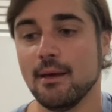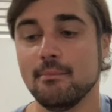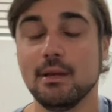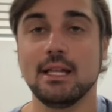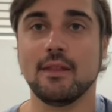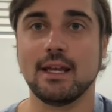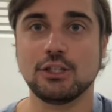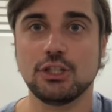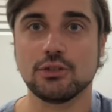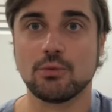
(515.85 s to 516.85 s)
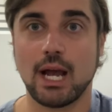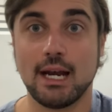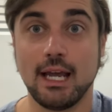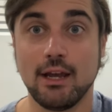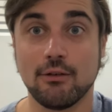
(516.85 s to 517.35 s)
But now that's just right
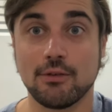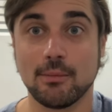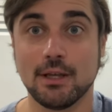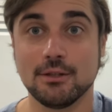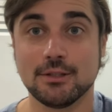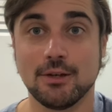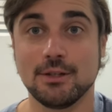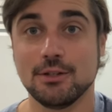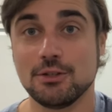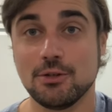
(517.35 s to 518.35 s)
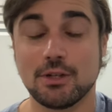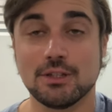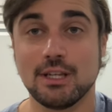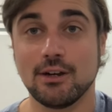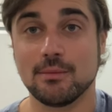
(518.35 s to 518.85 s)
now for me. So, and as you can
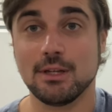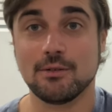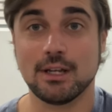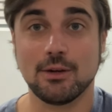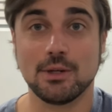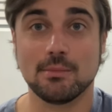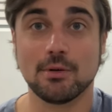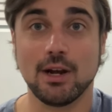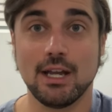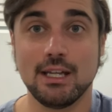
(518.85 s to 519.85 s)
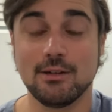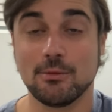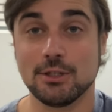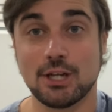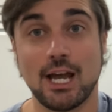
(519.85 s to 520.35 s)
tell, I'm getting ready to go into braid,
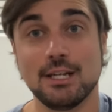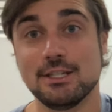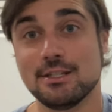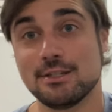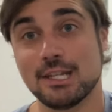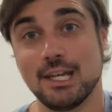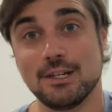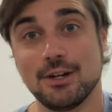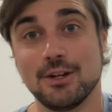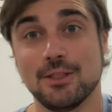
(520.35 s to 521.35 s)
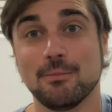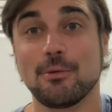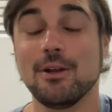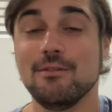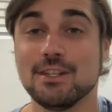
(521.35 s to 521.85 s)
which I said during the
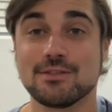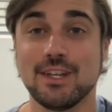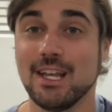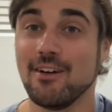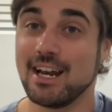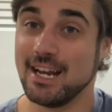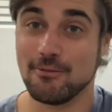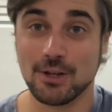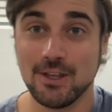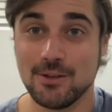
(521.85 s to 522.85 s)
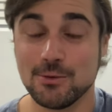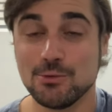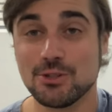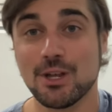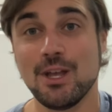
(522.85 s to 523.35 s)
previous video I never
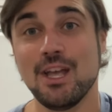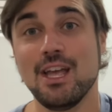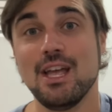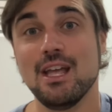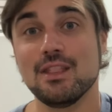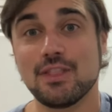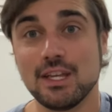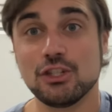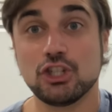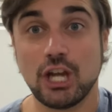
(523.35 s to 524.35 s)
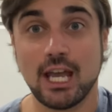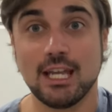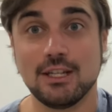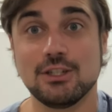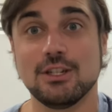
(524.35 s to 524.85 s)
used. Things
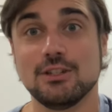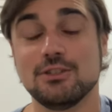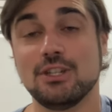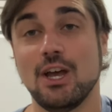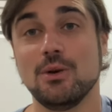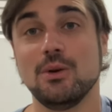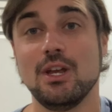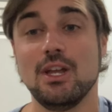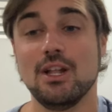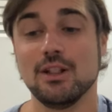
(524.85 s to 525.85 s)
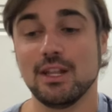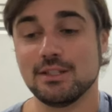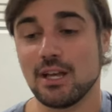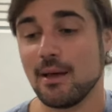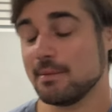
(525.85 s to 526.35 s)
change. So
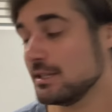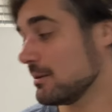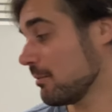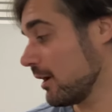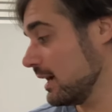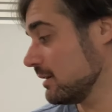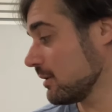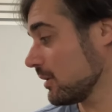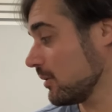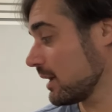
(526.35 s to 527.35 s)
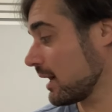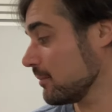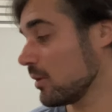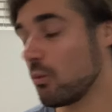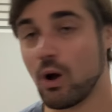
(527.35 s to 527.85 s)
let's hop into braid real quick, and I'm
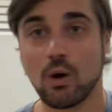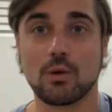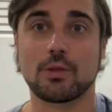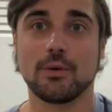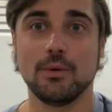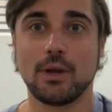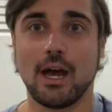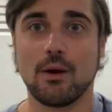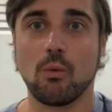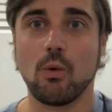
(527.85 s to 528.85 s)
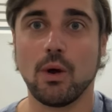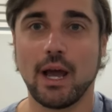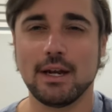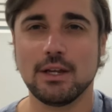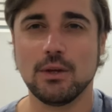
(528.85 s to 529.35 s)
going to walk through kind of what
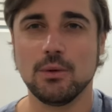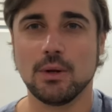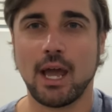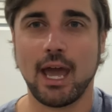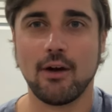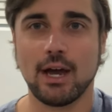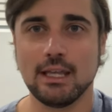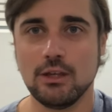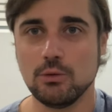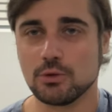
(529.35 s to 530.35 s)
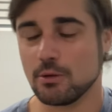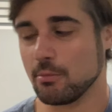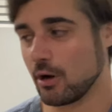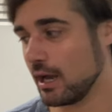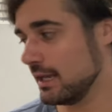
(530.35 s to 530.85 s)
I do and how I use the
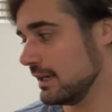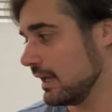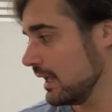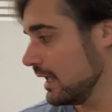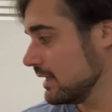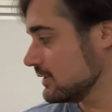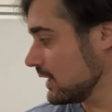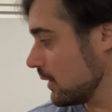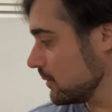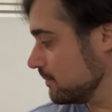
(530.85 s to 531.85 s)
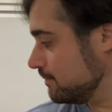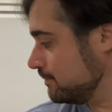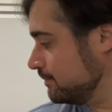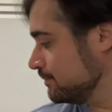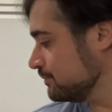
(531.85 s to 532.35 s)
braid. So,
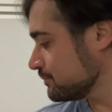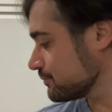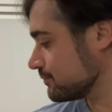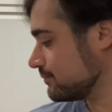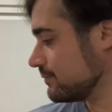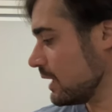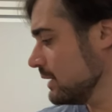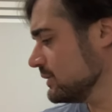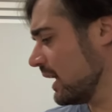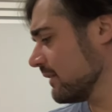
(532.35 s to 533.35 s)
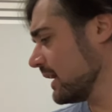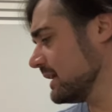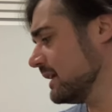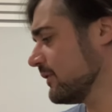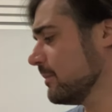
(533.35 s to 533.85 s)
so I've got
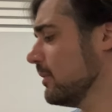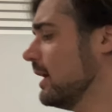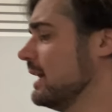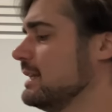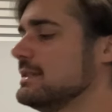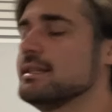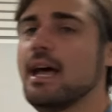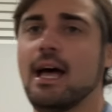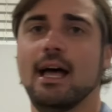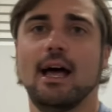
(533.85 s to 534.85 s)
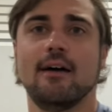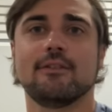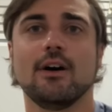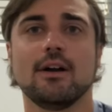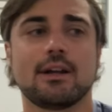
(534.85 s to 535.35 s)
different braids. I've
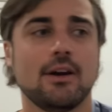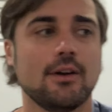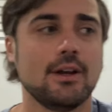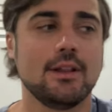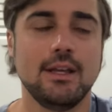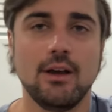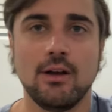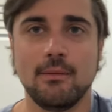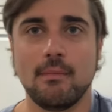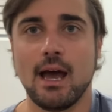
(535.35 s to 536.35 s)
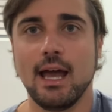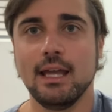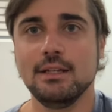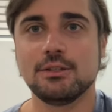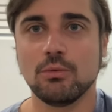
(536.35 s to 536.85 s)
got currently on my
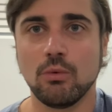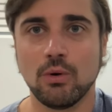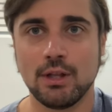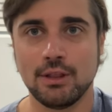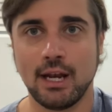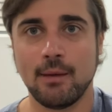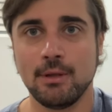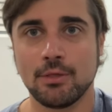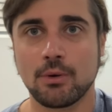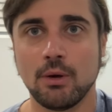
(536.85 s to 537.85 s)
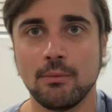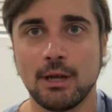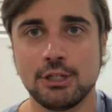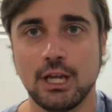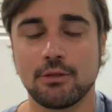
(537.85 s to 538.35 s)
8-to-1 that I've been throwing
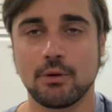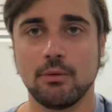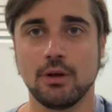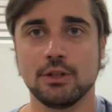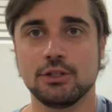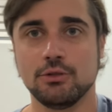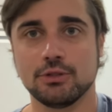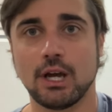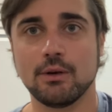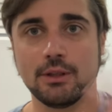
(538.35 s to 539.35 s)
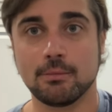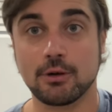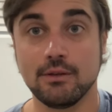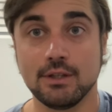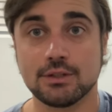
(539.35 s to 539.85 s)
my Jethro on that you saw in the
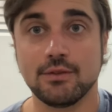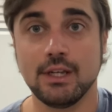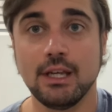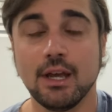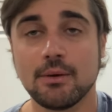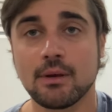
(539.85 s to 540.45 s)
previous video.